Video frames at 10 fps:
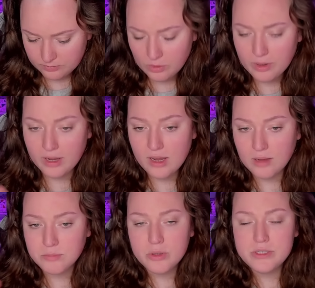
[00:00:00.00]
Okay,
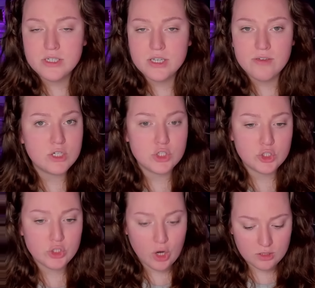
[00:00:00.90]
I'm going to give it a
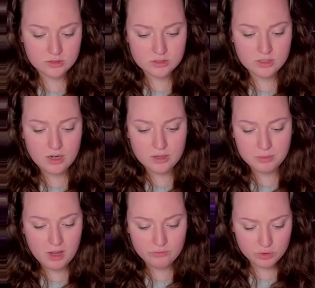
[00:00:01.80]
shot at
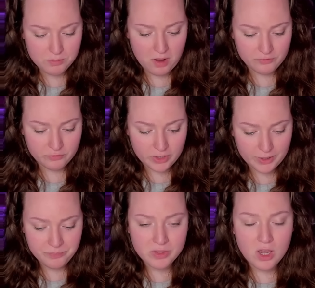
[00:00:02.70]
applying for the mafia.
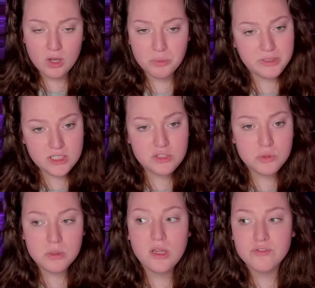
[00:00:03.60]
We did do
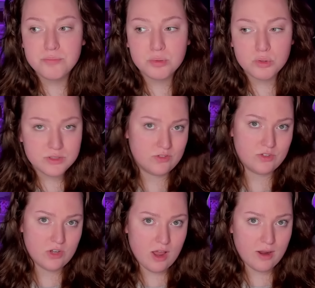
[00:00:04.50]
a lot of prison
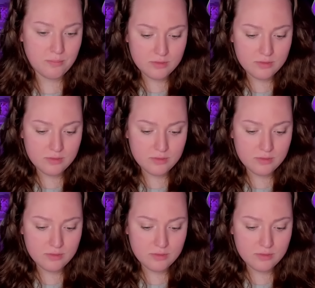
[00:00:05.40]
time.